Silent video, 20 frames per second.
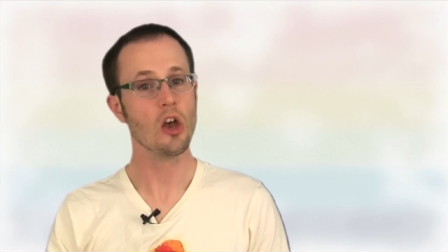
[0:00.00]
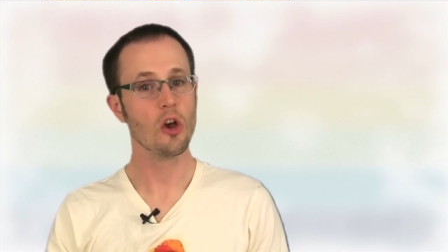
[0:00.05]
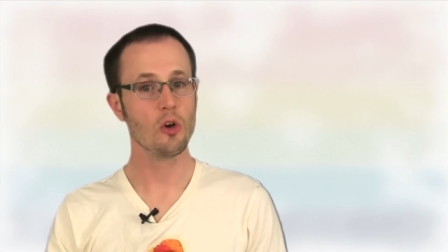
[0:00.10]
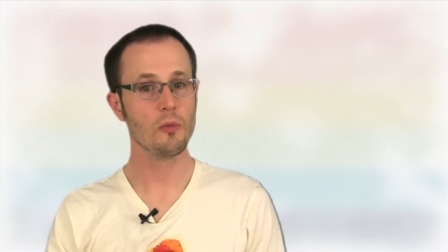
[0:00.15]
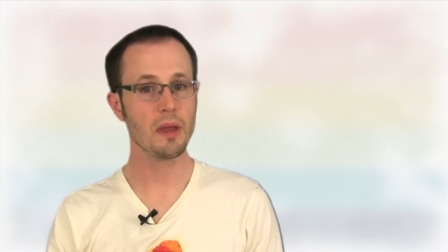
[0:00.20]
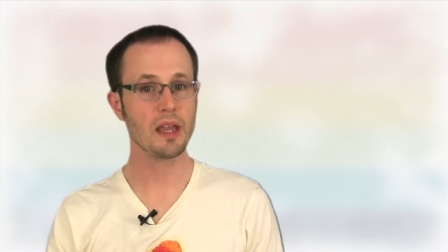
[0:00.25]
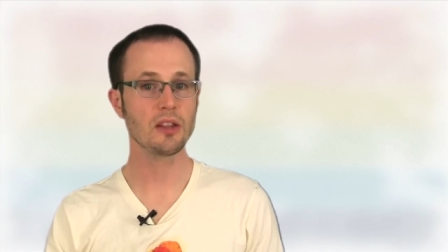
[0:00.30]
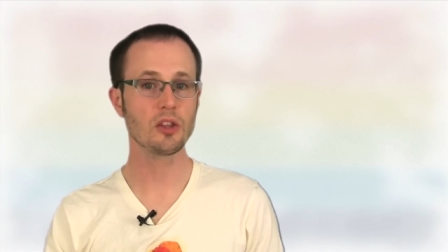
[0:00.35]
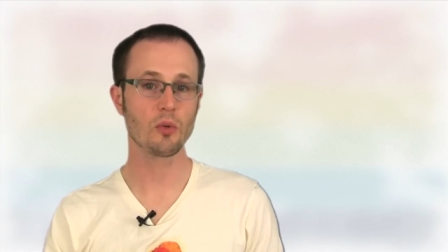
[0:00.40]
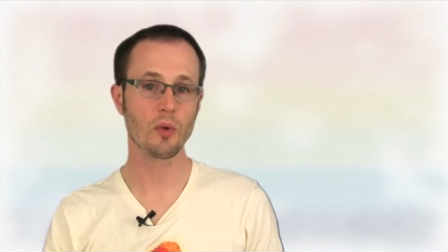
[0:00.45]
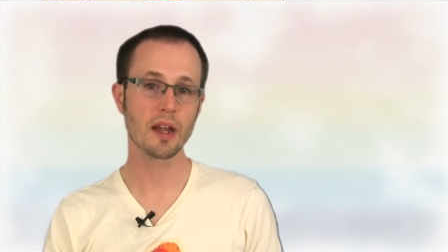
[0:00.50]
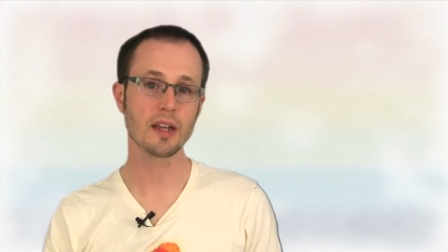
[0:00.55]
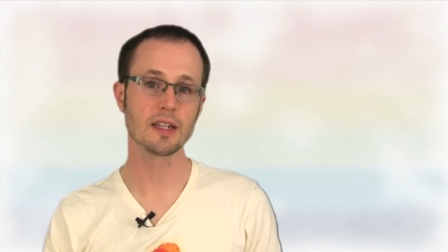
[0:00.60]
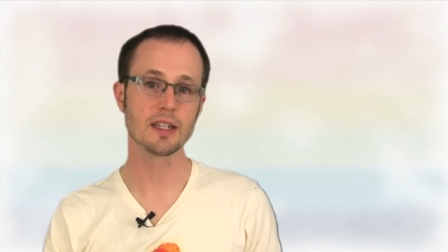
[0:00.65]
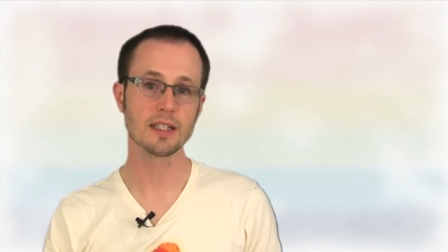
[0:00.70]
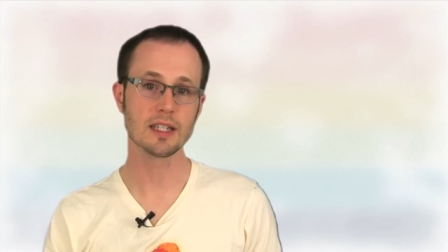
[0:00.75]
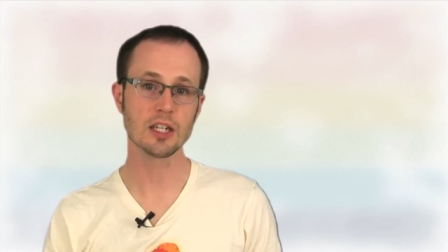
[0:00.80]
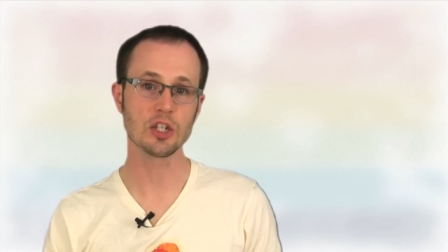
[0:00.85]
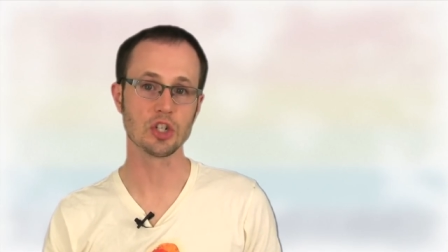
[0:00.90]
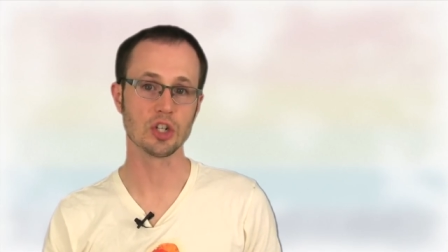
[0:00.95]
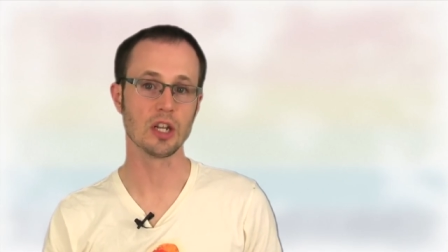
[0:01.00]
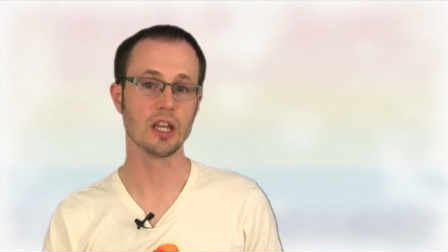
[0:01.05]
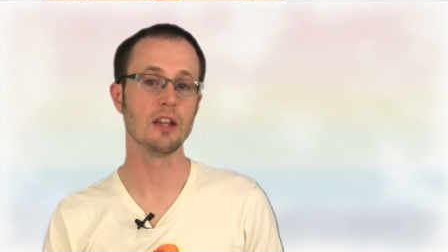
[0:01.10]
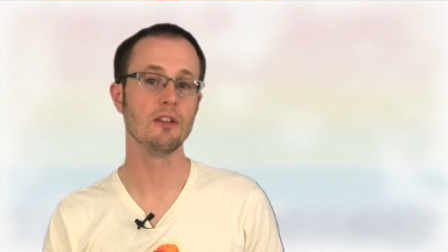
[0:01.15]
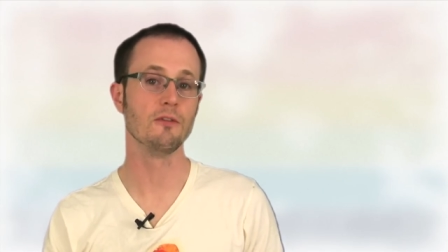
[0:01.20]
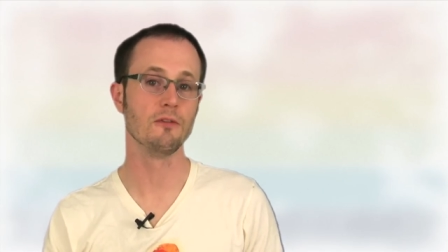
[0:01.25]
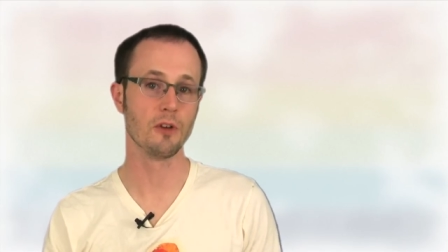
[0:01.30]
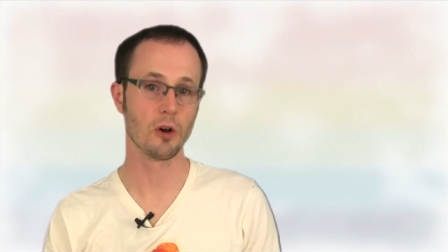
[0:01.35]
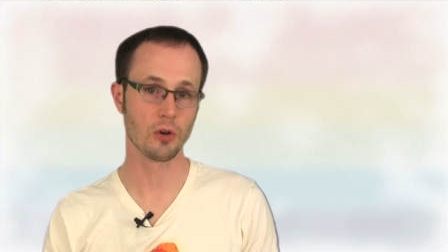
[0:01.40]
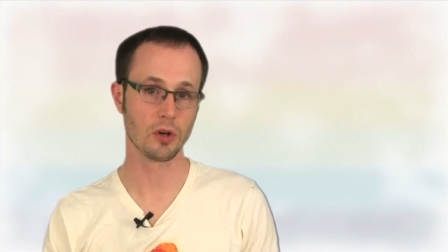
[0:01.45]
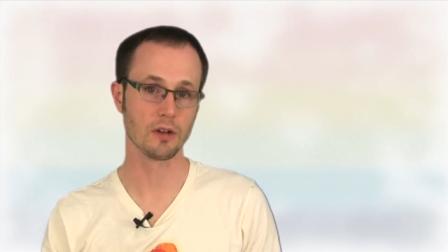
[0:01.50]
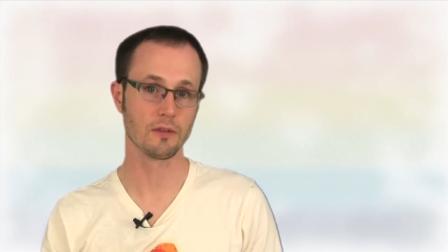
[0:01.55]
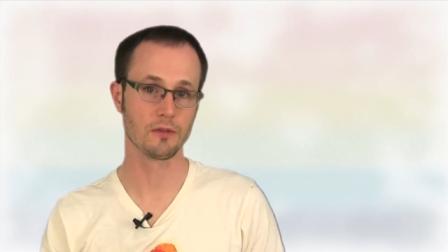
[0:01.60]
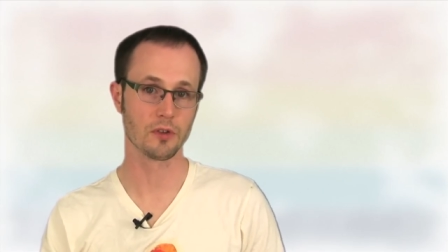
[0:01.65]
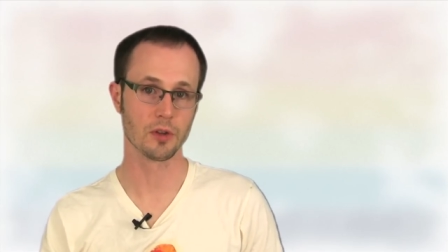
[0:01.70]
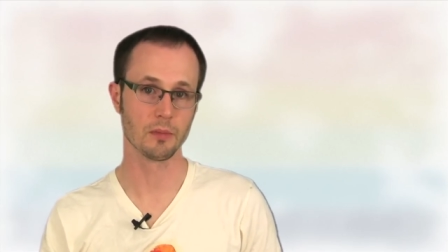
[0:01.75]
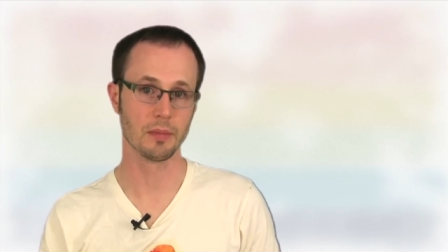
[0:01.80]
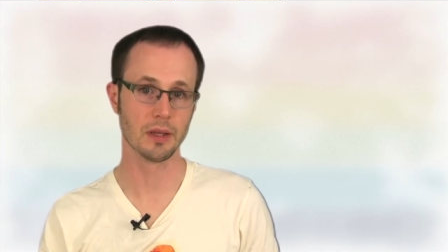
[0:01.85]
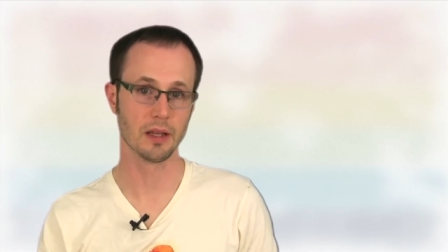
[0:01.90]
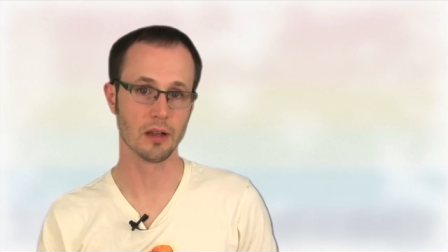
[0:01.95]
who made the right decision in voting
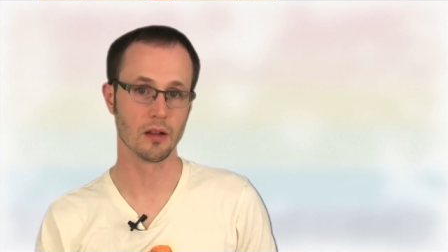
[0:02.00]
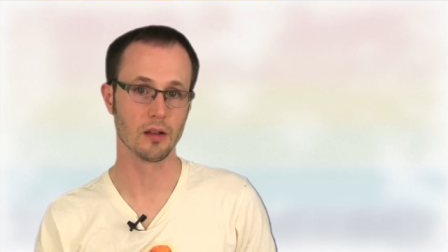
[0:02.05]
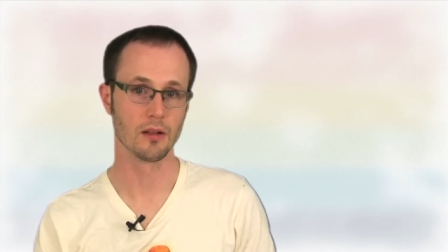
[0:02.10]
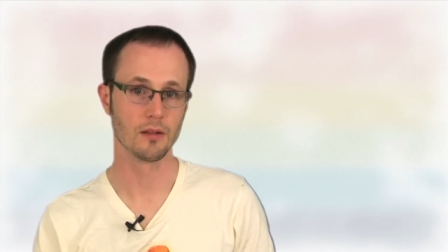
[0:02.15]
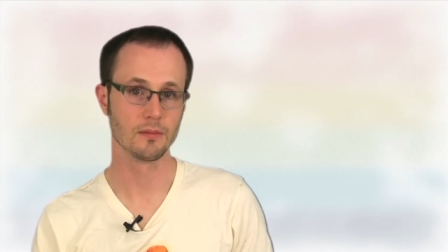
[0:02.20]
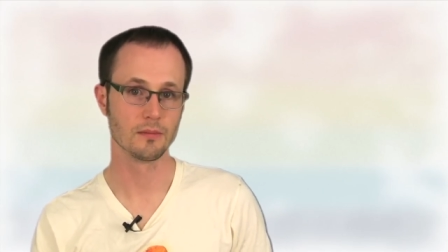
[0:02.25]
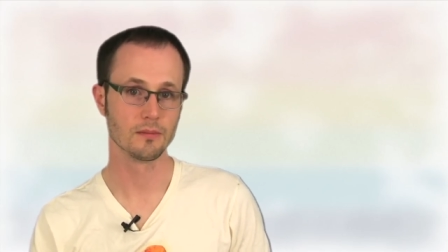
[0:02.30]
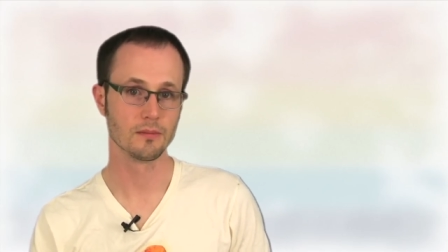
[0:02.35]
for the bill.